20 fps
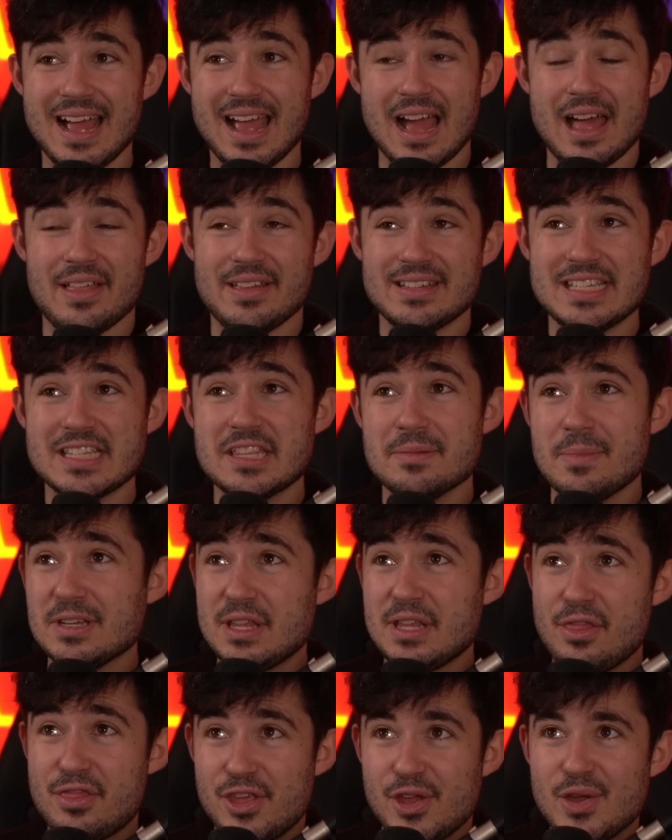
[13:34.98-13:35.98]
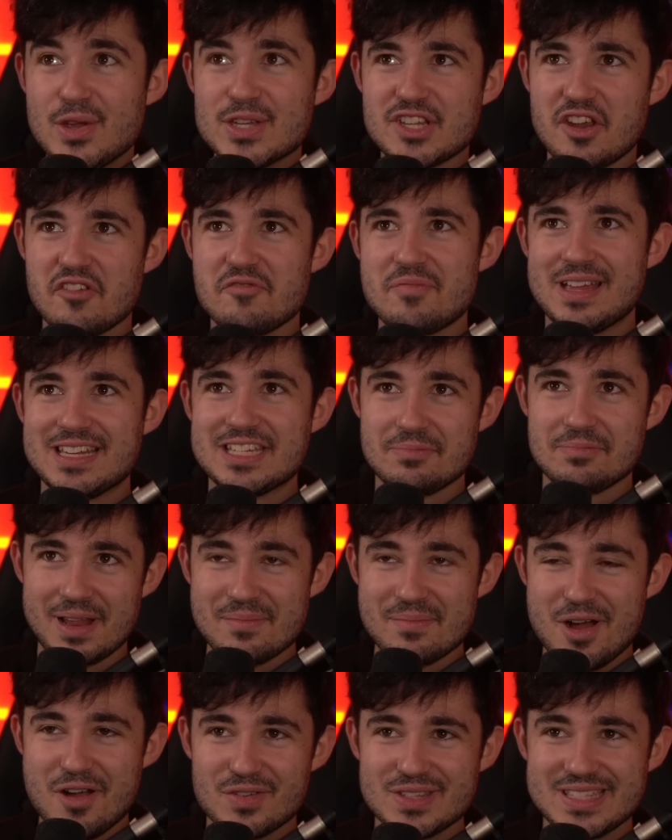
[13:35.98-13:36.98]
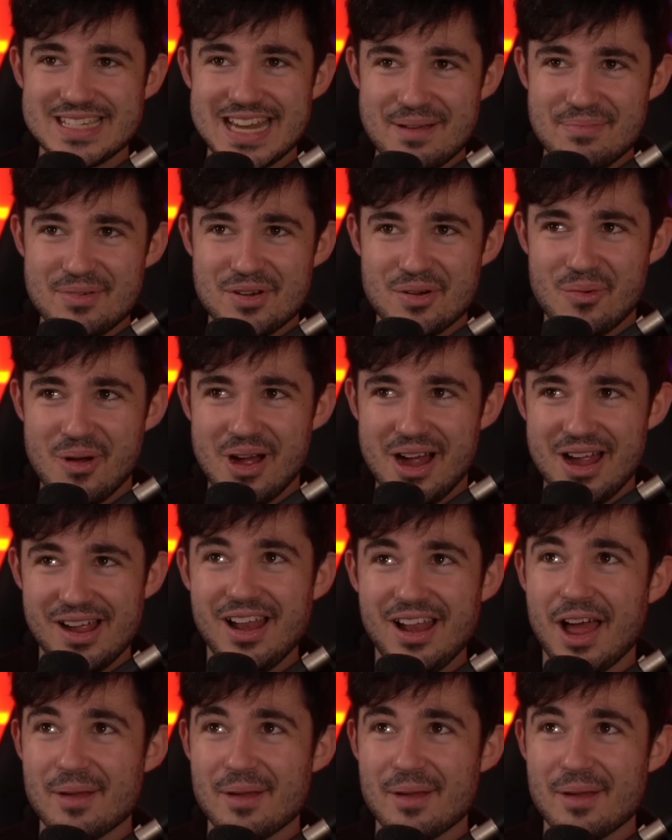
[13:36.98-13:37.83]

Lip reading: This is the most enthused I've been to play Marvel Snap in a while.